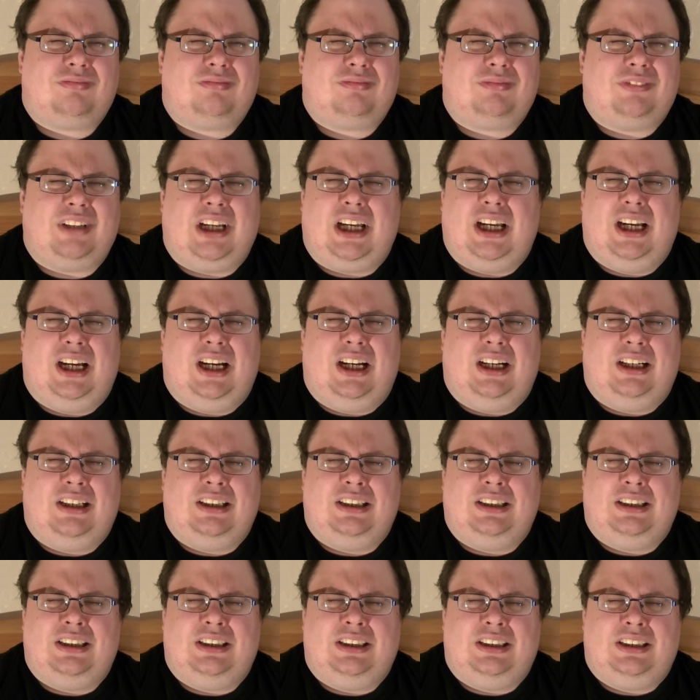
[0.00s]
Yeah,
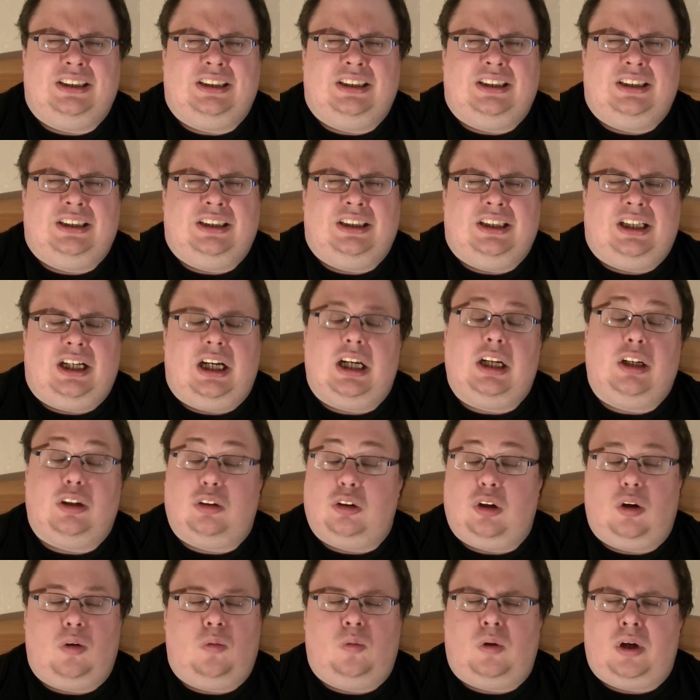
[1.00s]
I don't
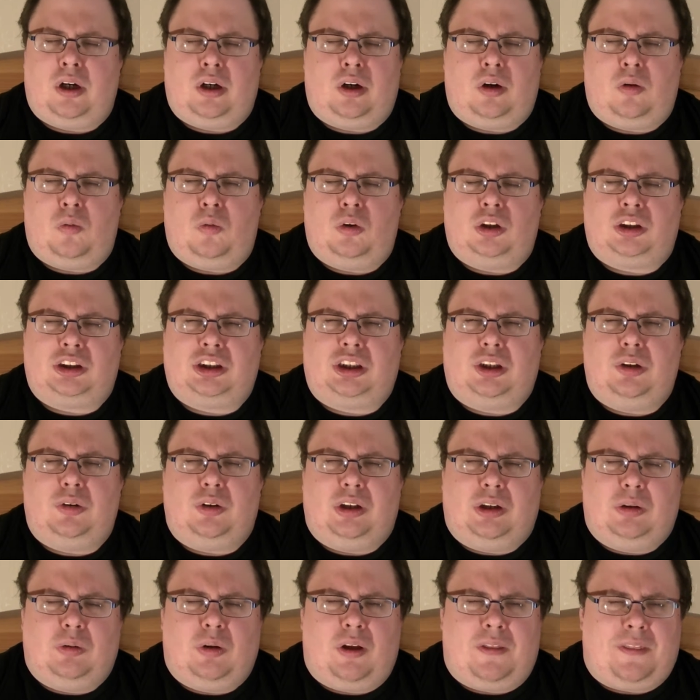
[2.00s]
know where I was
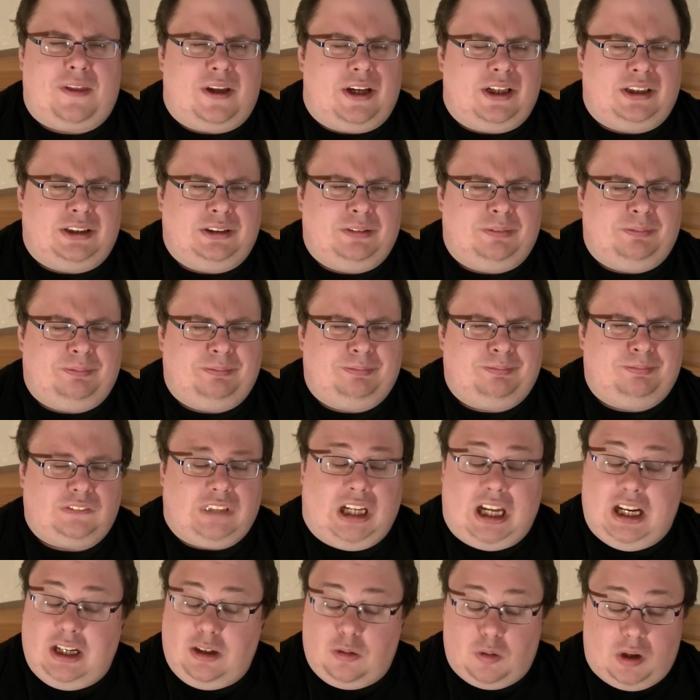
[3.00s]
going with that.
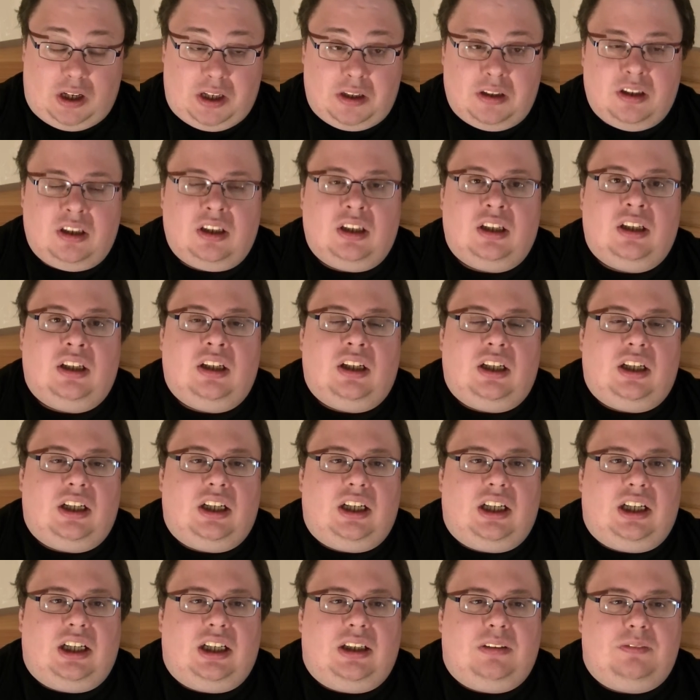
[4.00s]
Anyway,
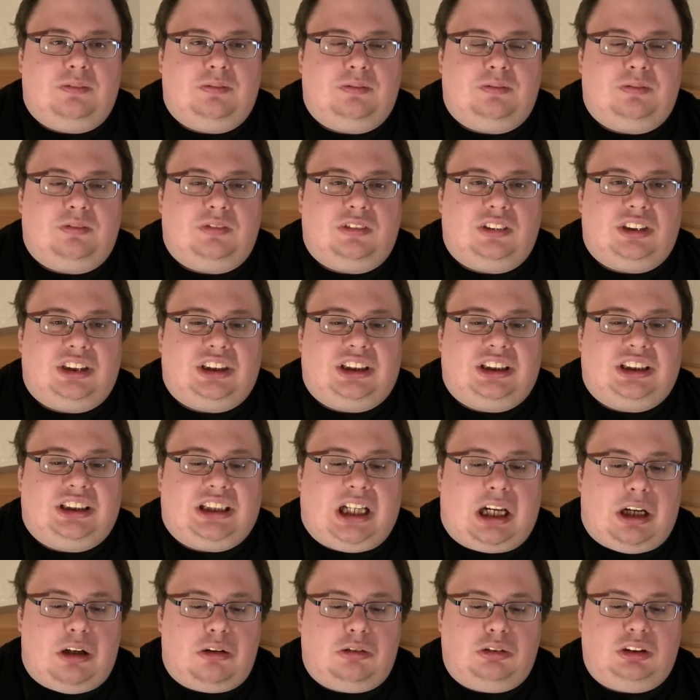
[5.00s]

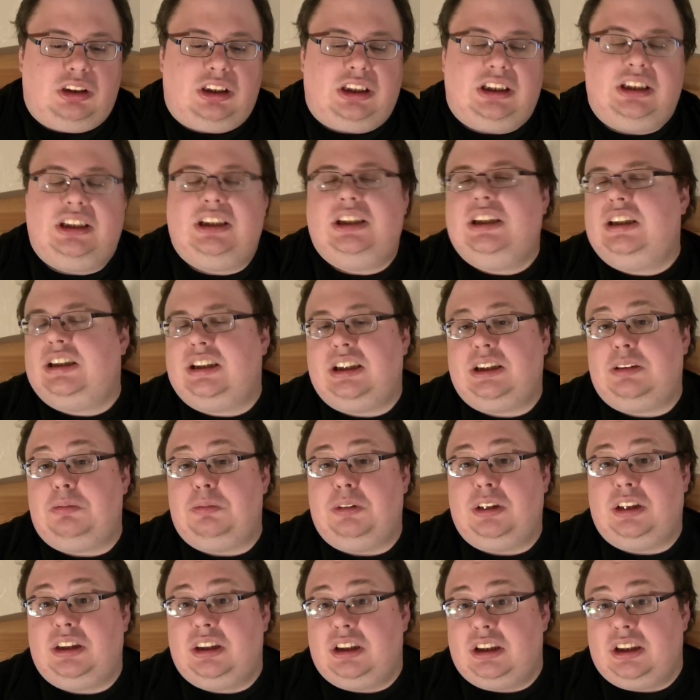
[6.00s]
sound is
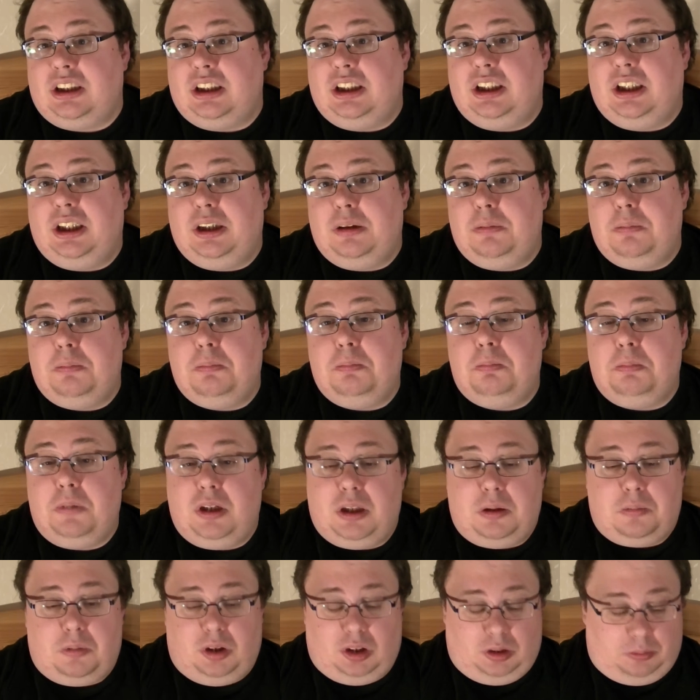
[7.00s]
admittedly
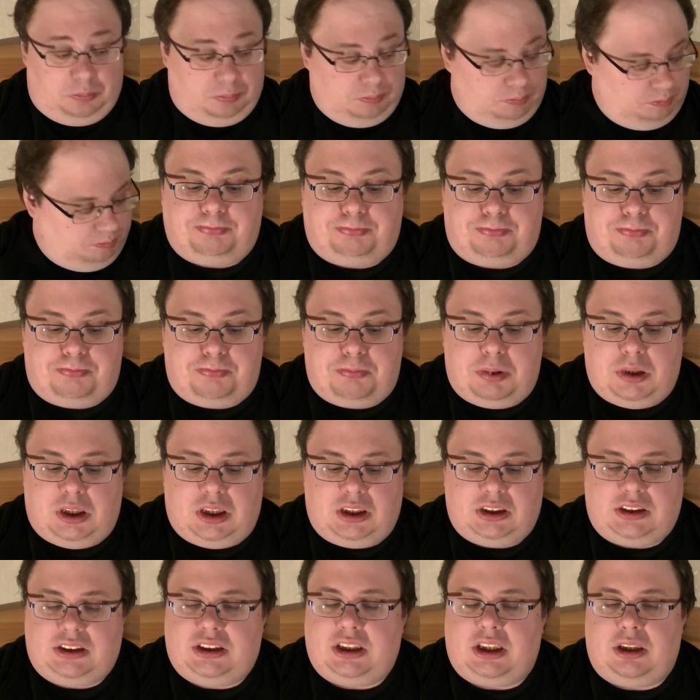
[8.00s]
minimal.
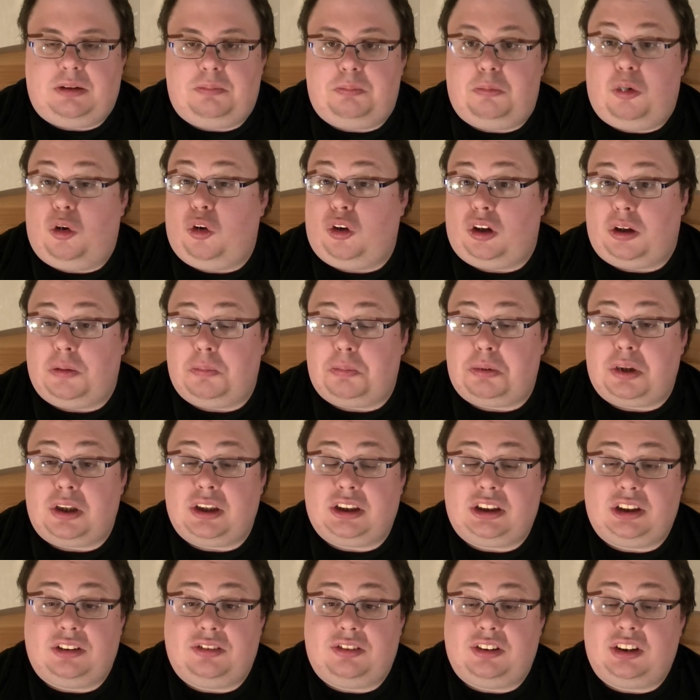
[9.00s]
But more
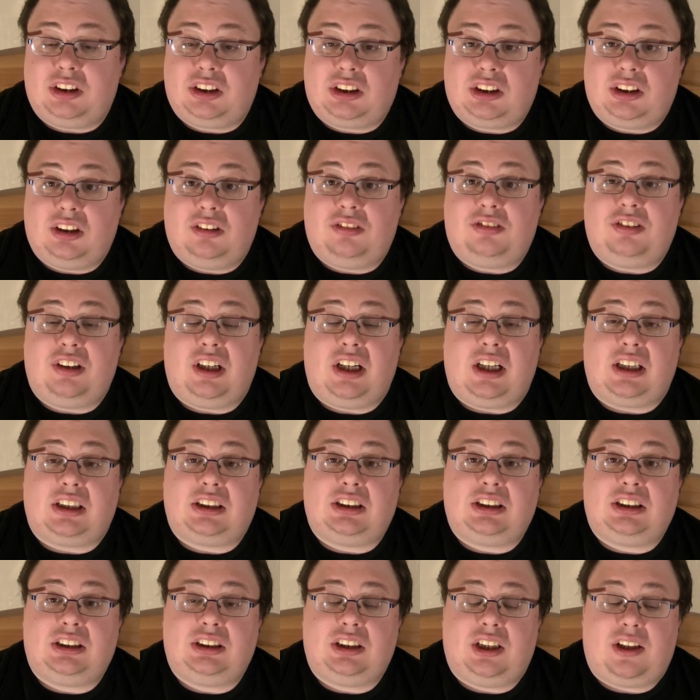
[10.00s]
impressive is the
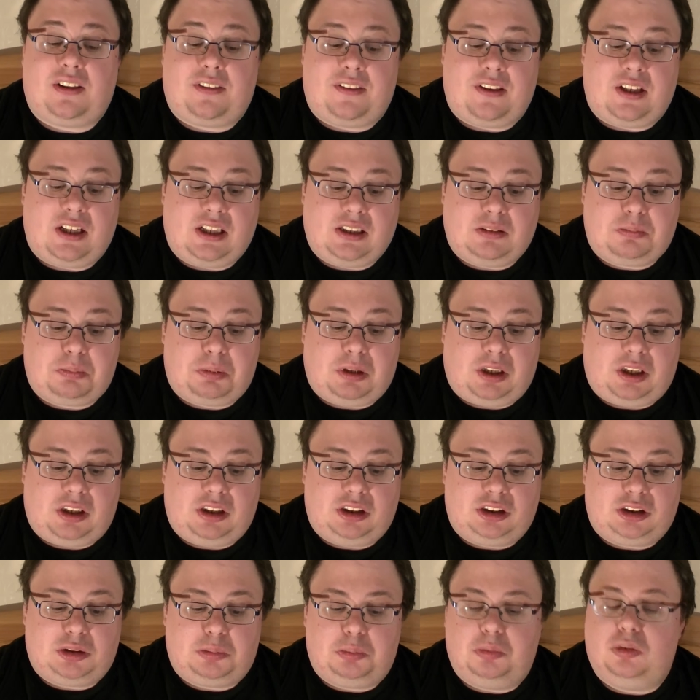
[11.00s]
fact that
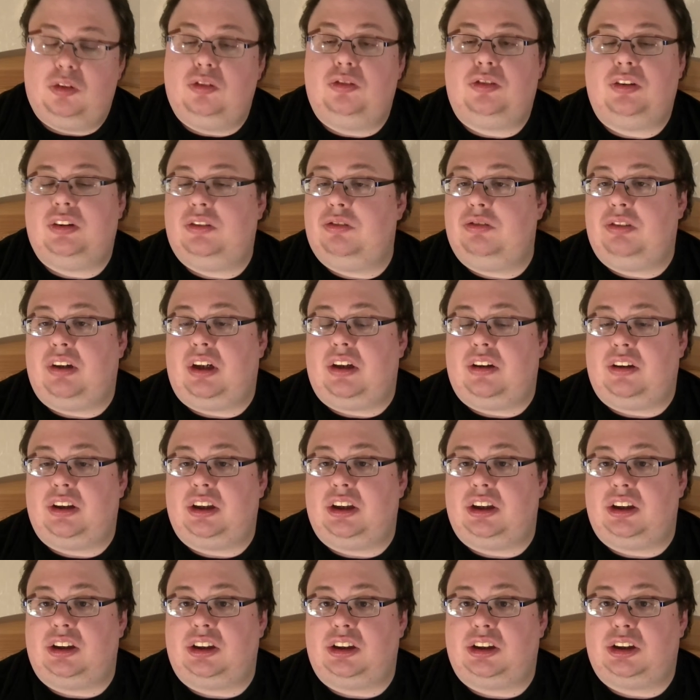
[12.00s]
players move in
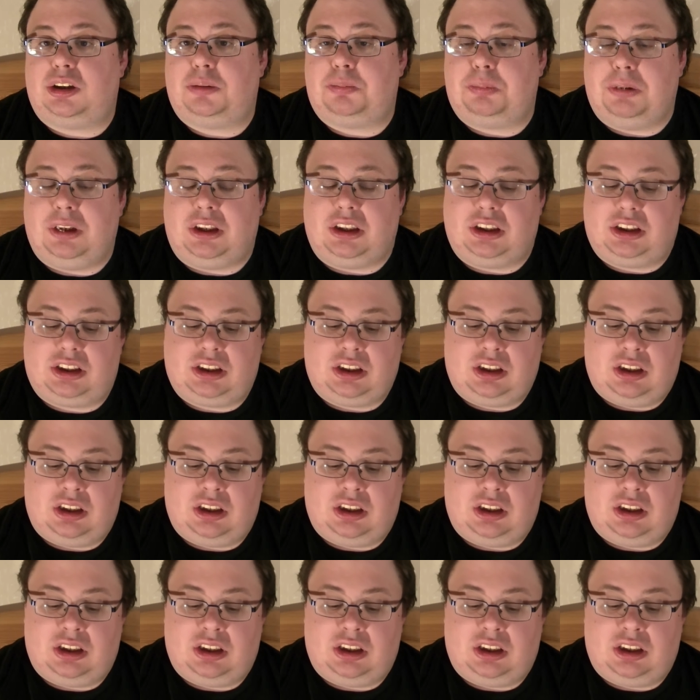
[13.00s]
varying speeds,